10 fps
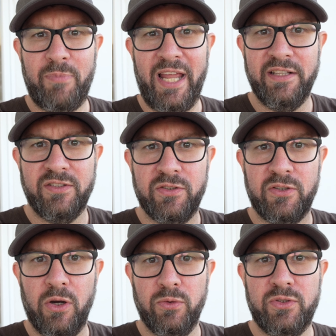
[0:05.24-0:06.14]
planned to
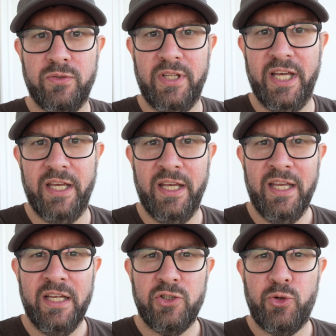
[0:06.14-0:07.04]
go to the
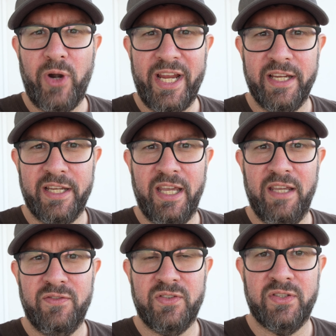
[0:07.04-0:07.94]
Dragon
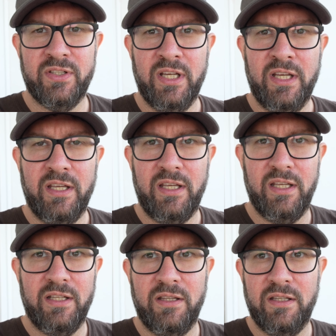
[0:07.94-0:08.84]
Caves
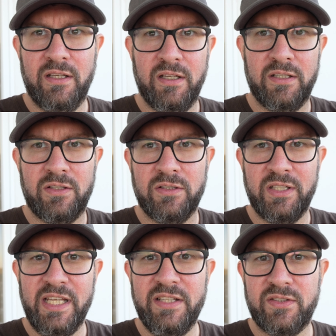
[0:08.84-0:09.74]
in
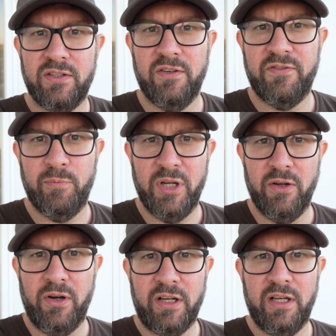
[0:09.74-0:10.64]
east of
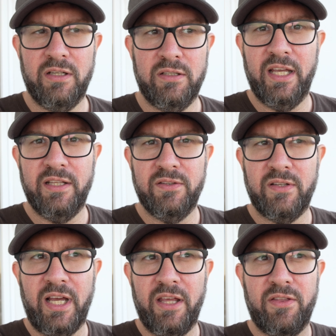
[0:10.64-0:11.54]
Mallorca, and
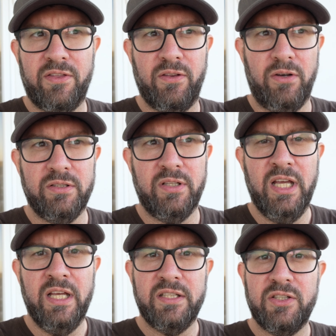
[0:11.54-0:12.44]
I thought
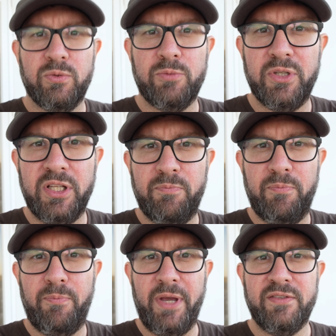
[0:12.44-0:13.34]
this would be the
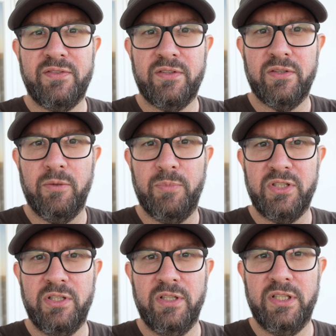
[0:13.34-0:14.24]
best
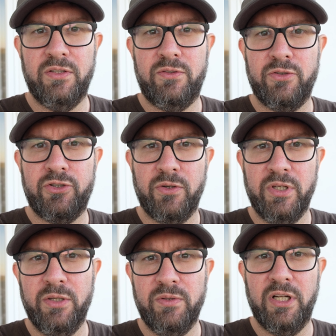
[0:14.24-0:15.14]
opportunity to show
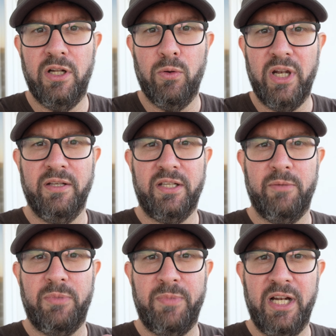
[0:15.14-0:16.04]
you the low light
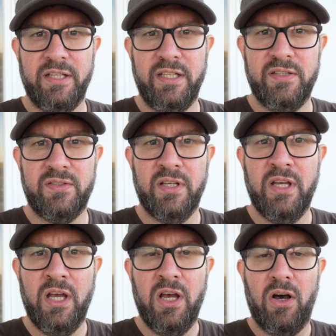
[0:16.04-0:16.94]
capabilities
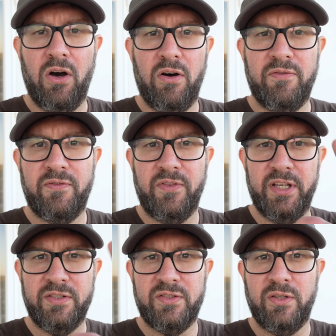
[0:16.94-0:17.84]
of the
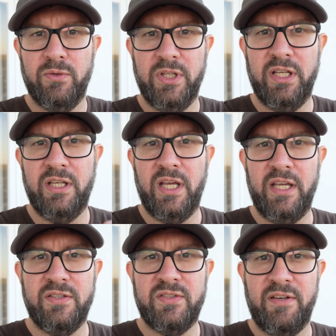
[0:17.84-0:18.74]
Sony
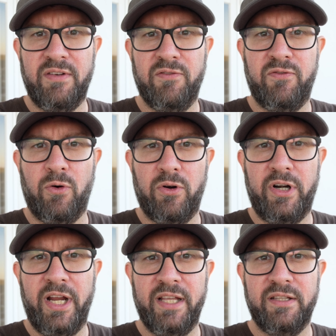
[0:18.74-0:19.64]

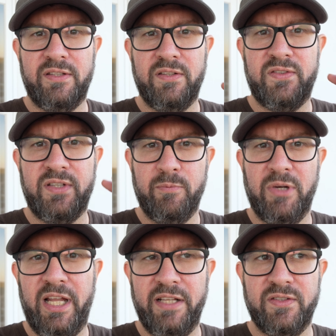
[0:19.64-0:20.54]
A7IV and the Sigma
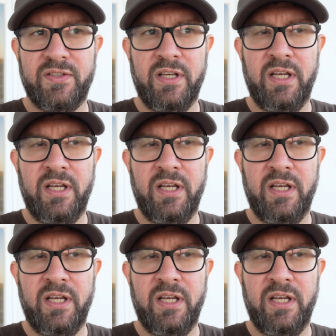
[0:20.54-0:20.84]
lens.